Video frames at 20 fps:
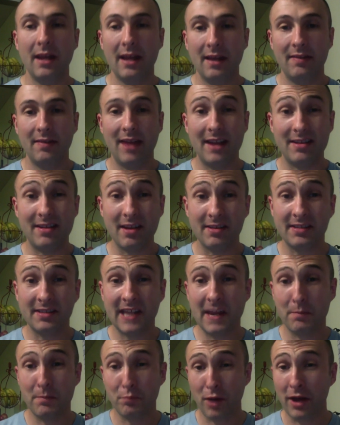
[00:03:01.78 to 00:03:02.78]
That does
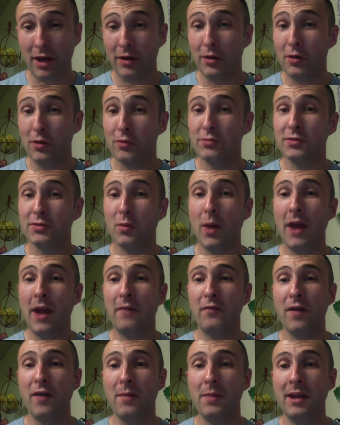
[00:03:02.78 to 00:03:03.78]
keep predators away
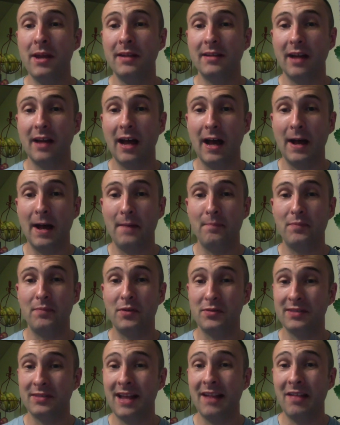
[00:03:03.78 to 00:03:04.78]
from it.
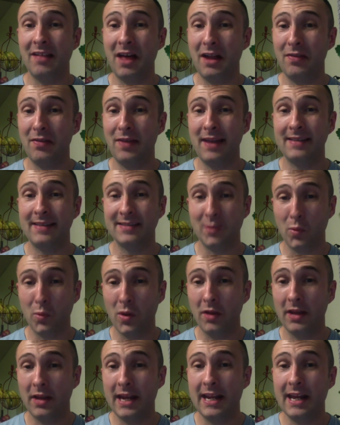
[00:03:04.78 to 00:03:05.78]
There's not a lot of things that
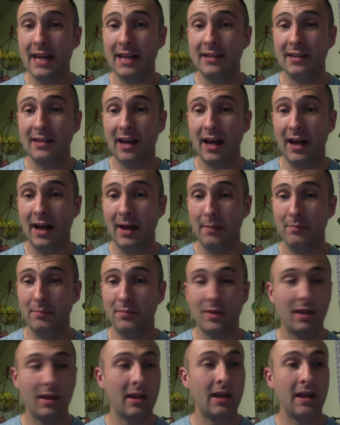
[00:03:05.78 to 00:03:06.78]
will eat it.
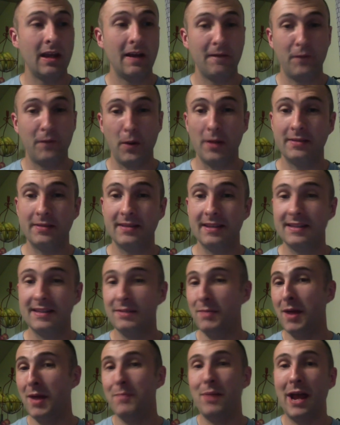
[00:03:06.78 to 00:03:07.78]
For instance,
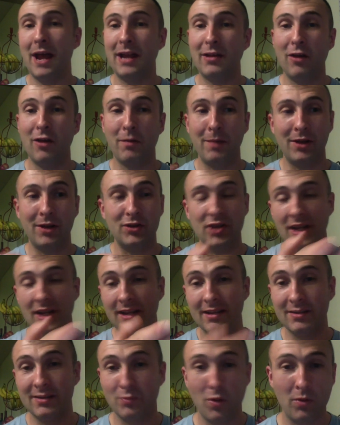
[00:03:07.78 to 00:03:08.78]
in my backyard, my
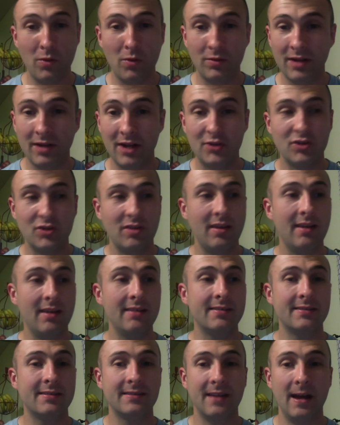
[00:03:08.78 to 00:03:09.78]
chickens won't touch
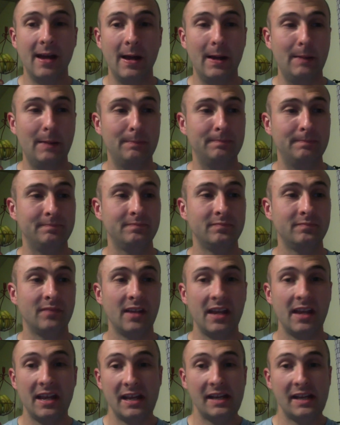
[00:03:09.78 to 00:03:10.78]
this.
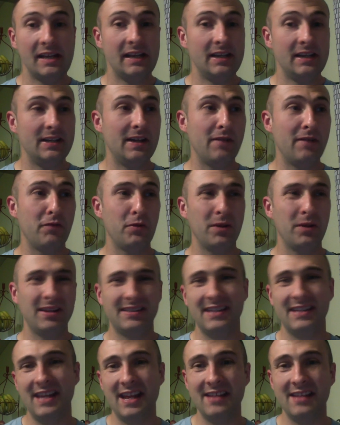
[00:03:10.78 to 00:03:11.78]
You never really
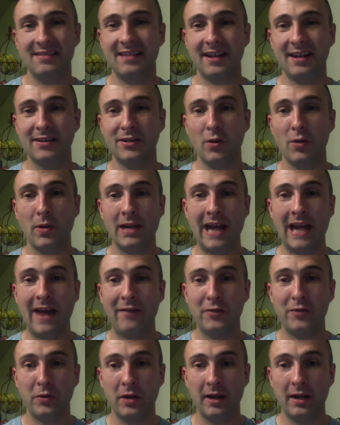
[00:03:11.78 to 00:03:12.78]
see insects going
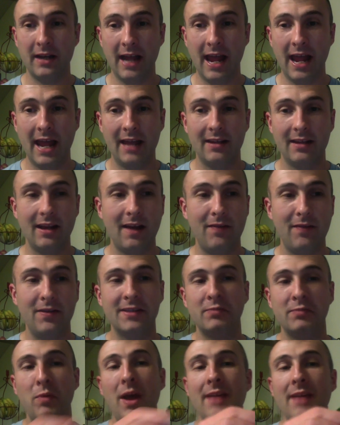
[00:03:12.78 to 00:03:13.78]
after it, and
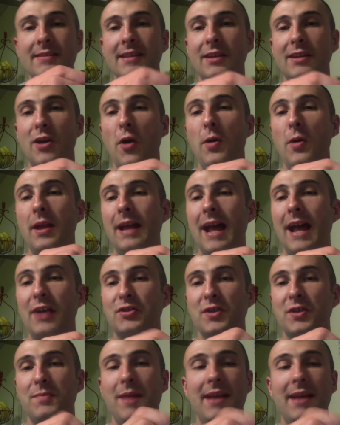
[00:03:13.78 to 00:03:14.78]
this waxy coating
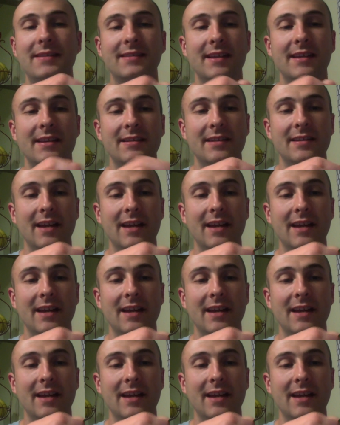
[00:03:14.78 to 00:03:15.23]
actually makes it